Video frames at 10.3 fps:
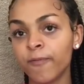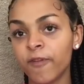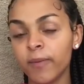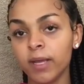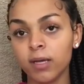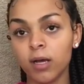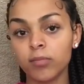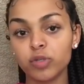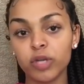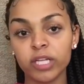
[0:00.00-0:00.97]
for being
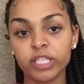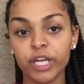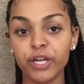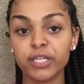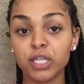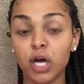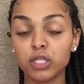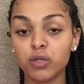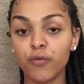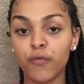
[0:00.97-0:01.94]
um, transgender, it's
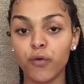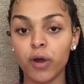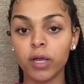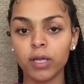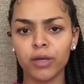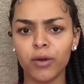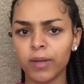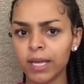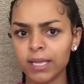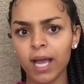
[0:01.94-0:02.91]
also for, you know,
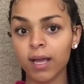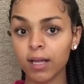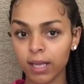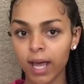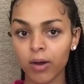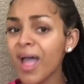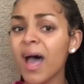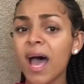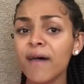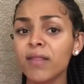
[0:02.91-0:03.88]
getting that clout.
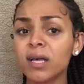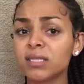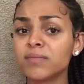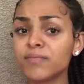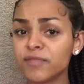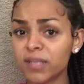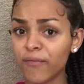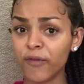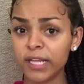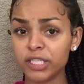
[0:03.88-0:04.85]
I have lost some
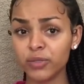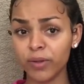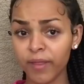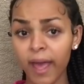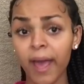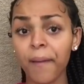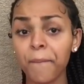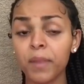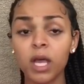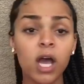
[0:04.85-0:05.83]
friends due to that.
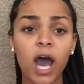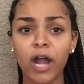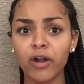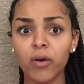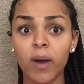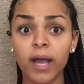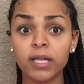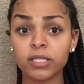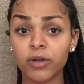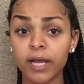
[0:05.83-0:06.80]
I don't know why,
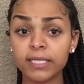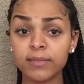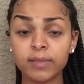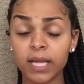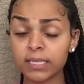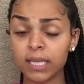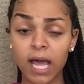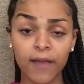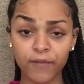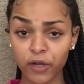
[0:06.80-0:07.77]
it's crazy, but that's
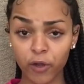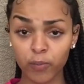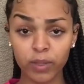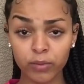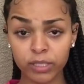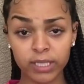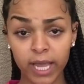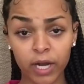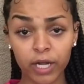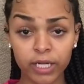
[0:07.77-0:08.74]
life, you know. People just
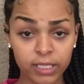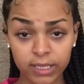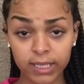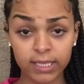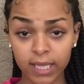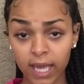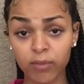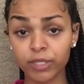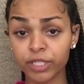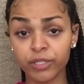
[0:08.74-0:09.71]
hate on your success and hate
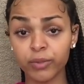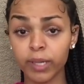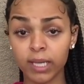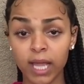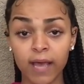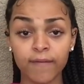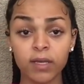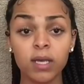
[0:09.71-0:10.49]
what you're doing in life